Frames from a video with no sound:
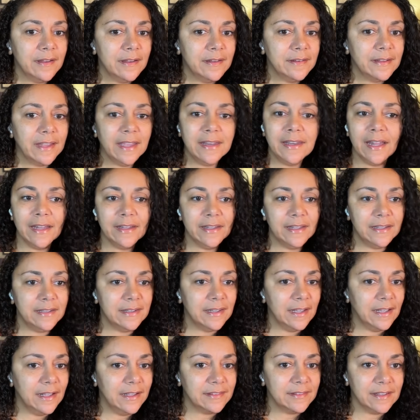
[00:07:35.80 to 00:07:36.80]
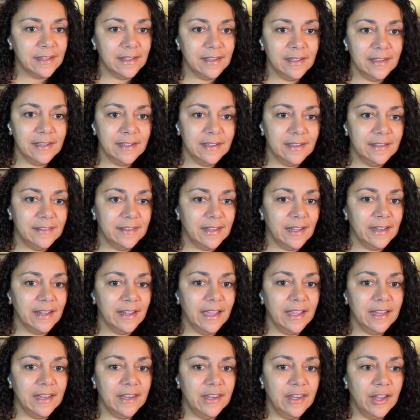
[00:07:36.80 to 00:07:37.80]
They're not letting Naza in. They're
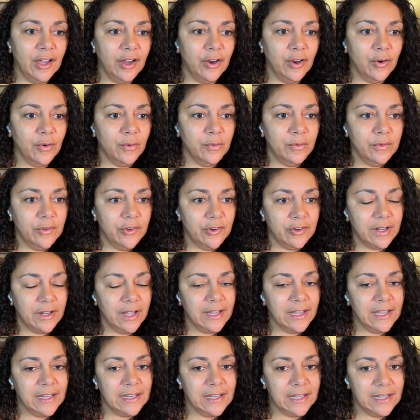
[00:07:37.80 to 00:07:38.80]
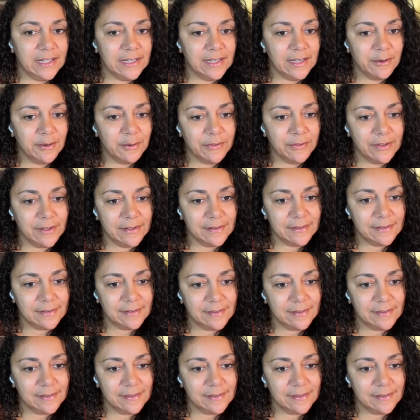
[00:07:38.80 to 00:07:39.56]
like, no, you're not getting in here with us.